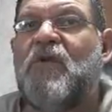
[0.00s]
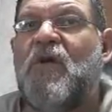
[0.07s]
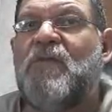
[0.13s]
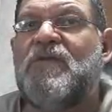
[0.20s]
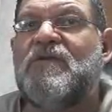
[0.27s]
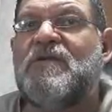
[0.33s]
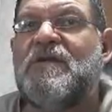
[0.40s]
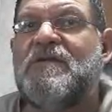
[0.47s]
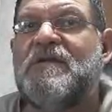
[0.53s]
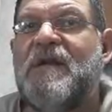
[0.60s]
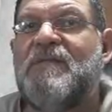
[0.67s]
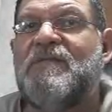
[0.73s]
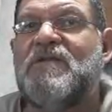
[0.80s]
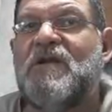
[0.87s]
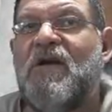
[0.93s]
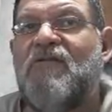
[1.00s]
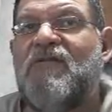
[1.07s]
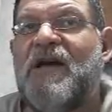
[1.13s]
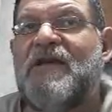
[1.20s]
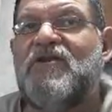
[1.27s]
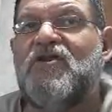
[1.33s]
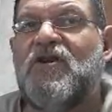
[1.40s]
promises them
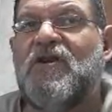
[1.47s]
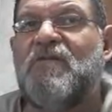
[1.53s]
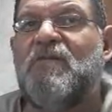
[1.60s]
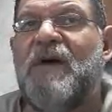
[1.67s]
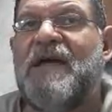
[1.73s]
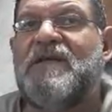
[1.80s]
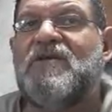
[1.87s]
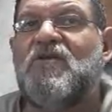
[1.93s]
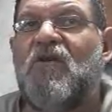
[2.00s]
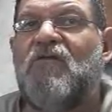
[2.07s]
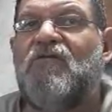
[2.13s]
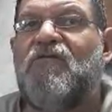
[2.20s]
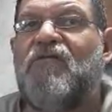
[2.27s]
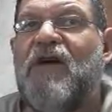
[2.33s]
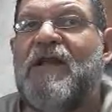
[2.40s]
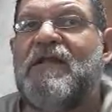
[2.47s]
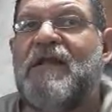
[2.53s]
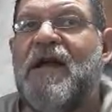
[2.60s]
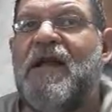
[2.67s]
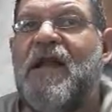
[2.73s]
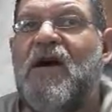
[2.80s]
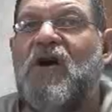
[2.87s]
salvation based on
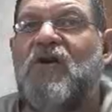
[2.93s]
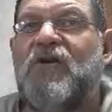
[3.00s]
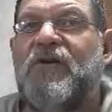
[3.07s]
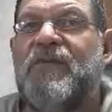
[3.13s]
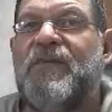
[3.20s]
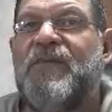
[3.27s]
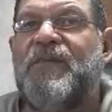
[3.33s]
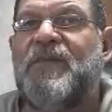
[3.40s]
faith alone.